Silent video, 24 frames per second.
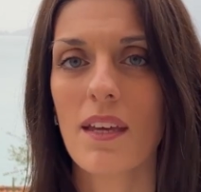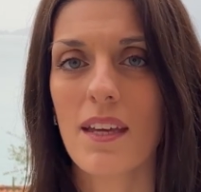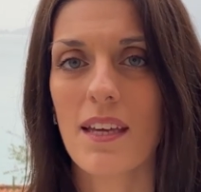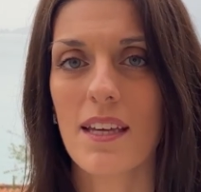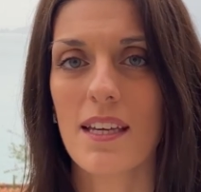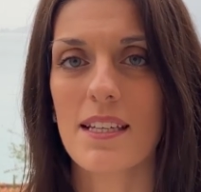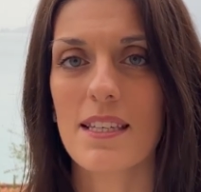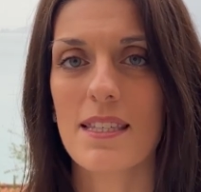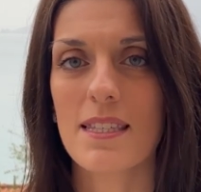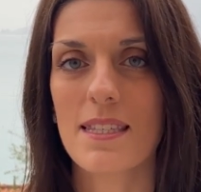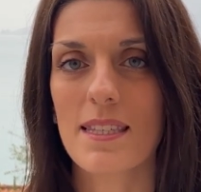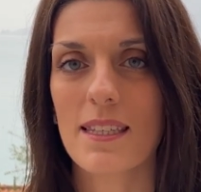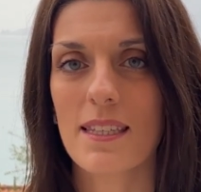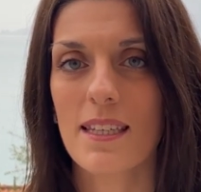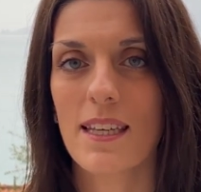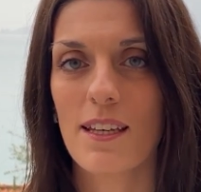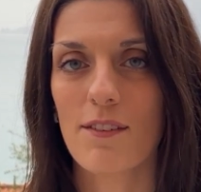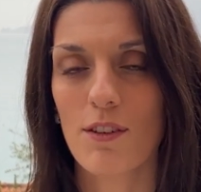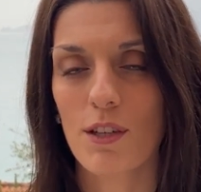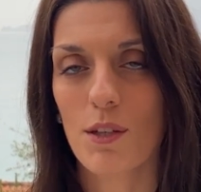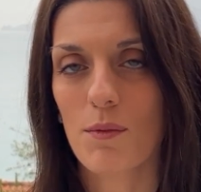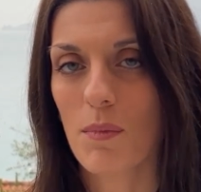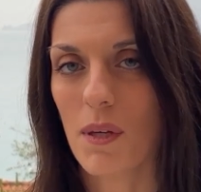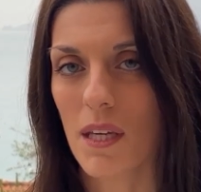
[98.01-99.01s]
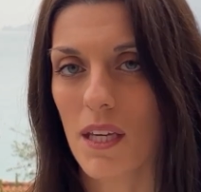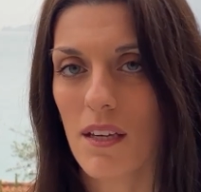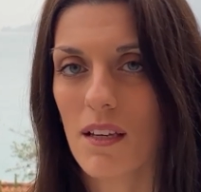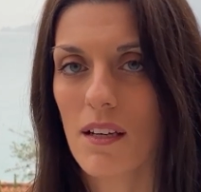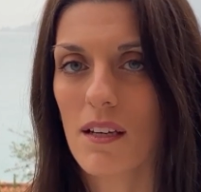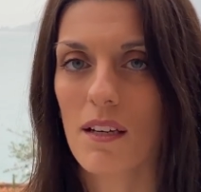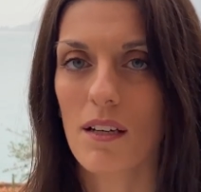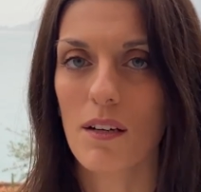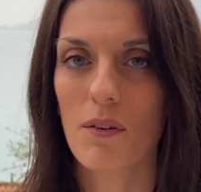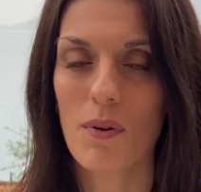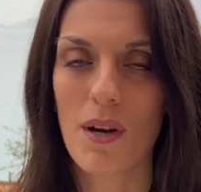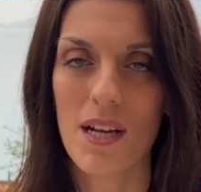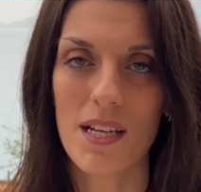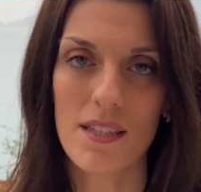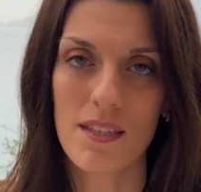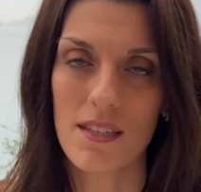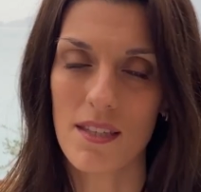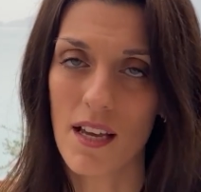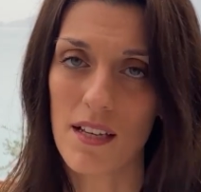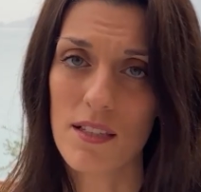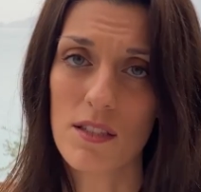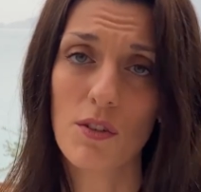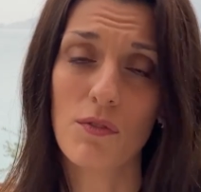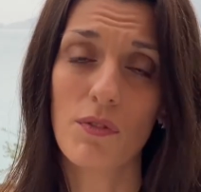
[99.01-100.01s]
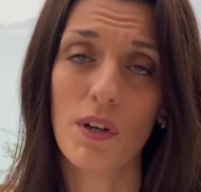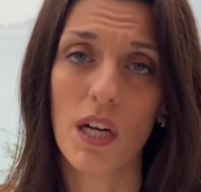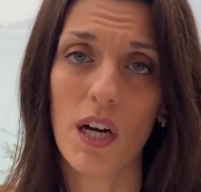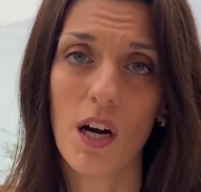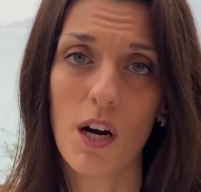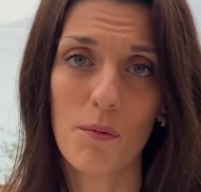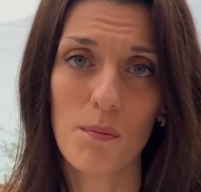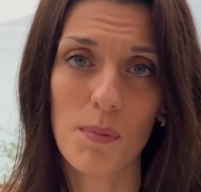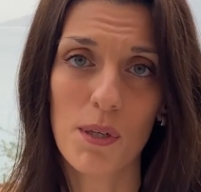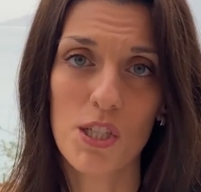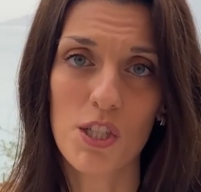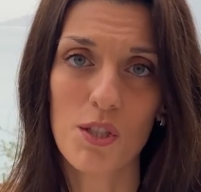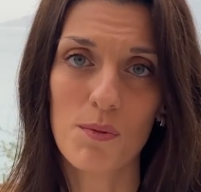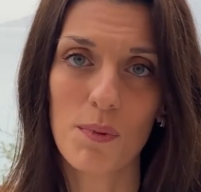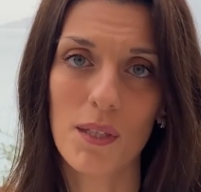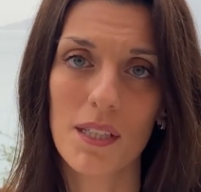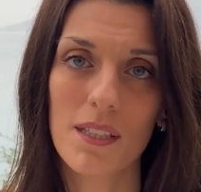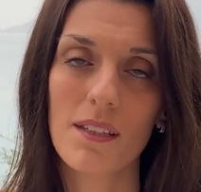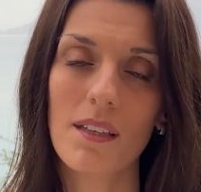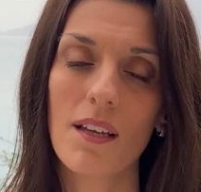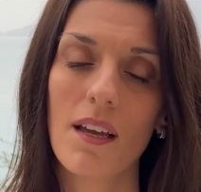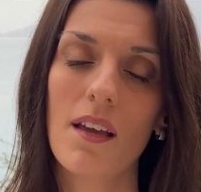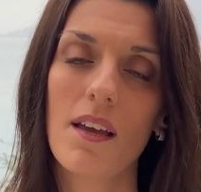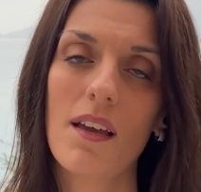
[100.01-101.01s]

is giving me a great sense of accomplishment.